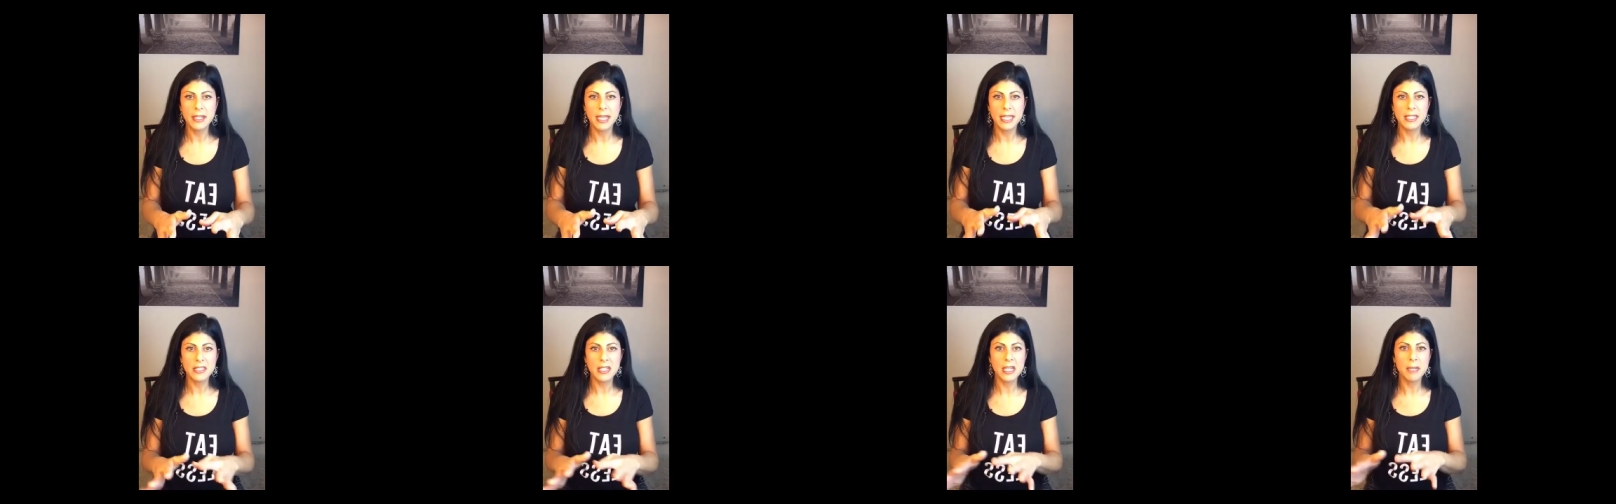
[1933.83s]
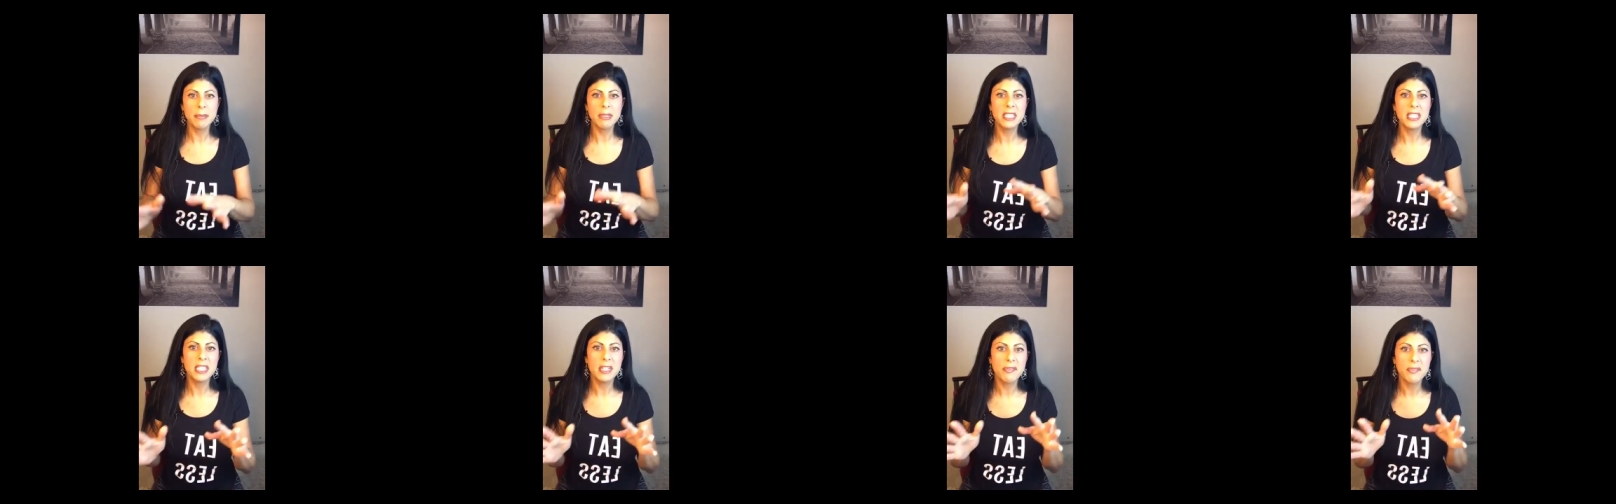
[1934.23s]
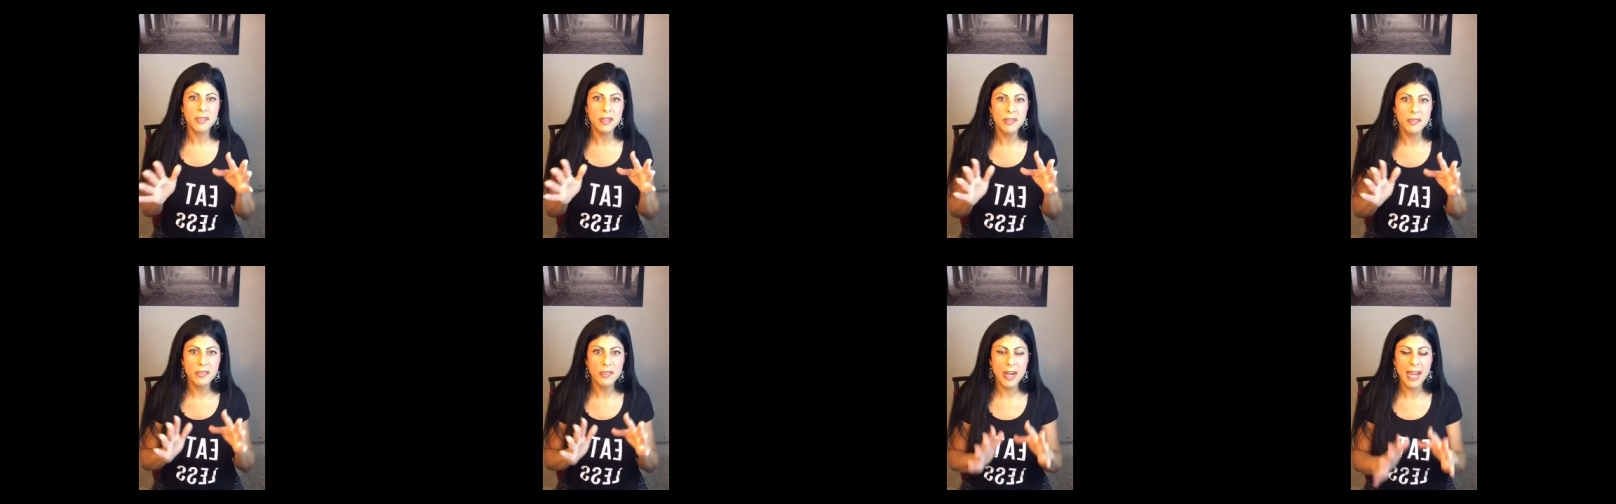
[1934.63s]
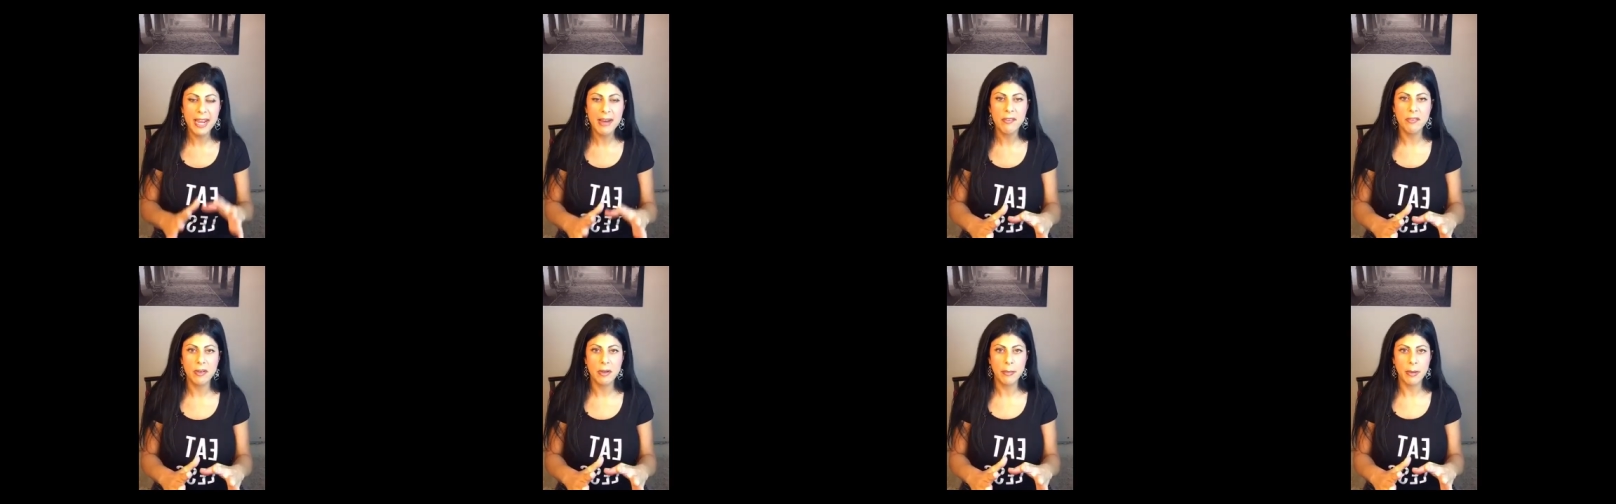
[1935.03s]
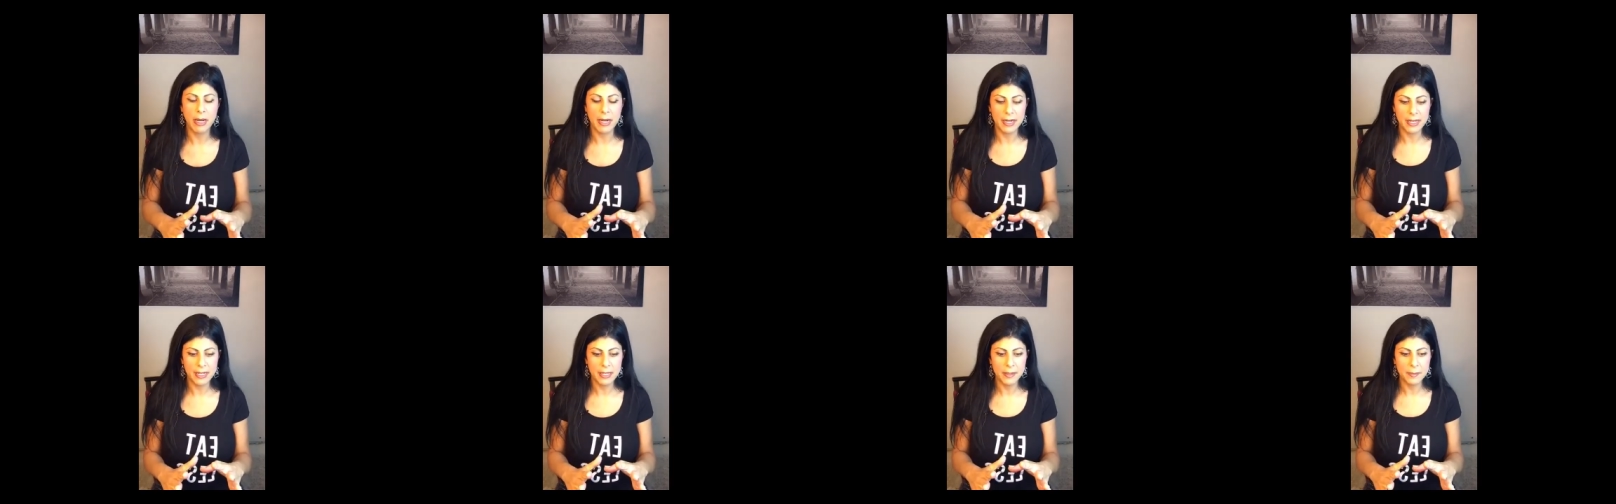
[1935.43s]
okay, it's gonna be different for
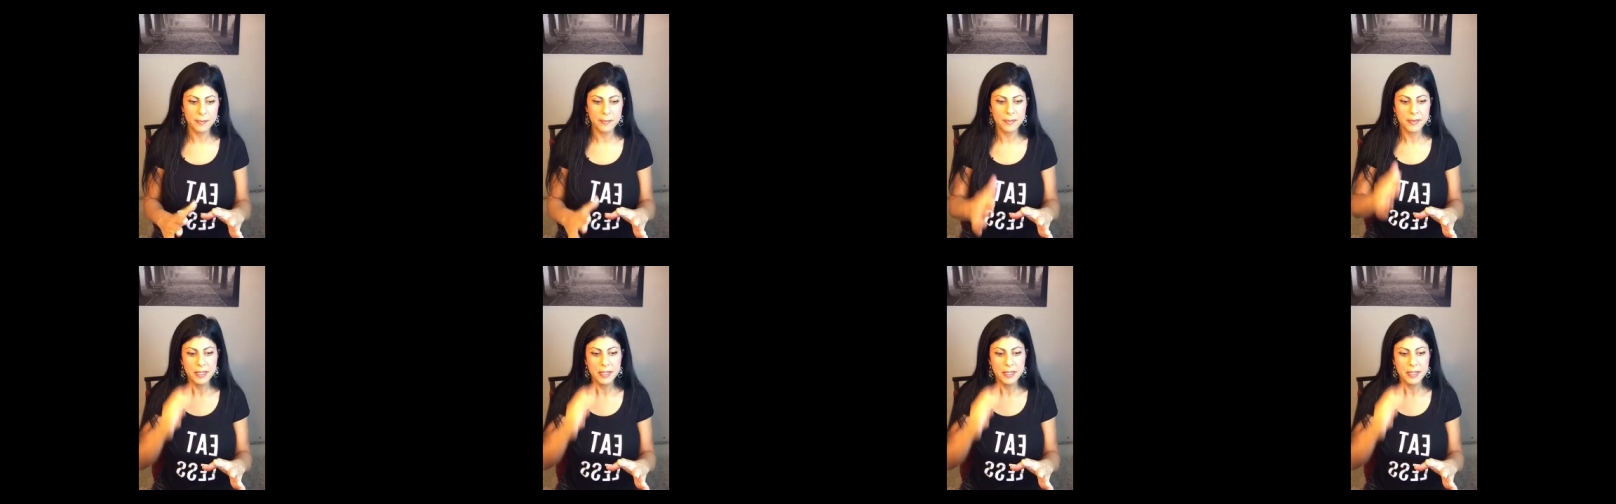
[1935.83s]
everybody.